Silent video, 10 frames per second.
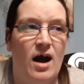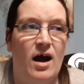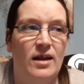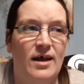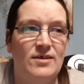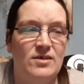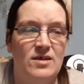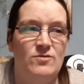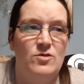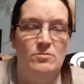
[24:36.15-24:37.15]
I like to
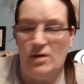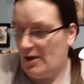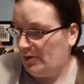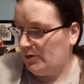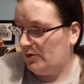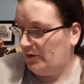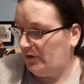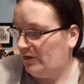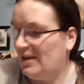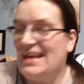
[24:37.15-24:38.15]
give you my
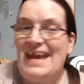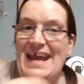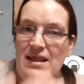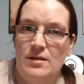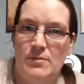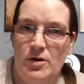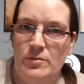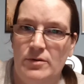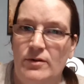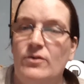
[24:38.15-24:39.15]
thoughts in the
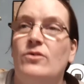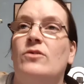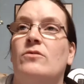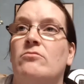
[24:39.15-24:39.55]
moment,